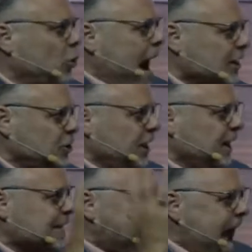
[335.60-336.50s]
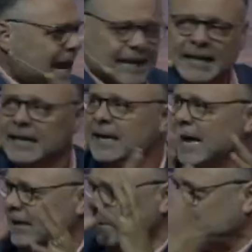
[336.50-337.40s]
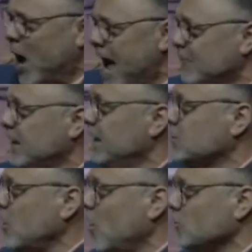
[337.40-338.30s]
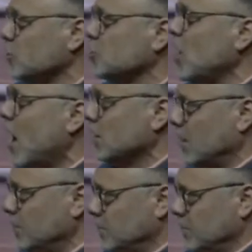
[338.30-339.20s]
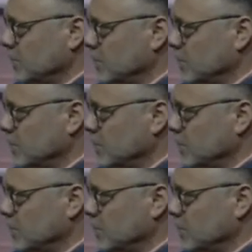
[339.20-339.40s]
with tragedy and agony and depravity. It's called Sodom.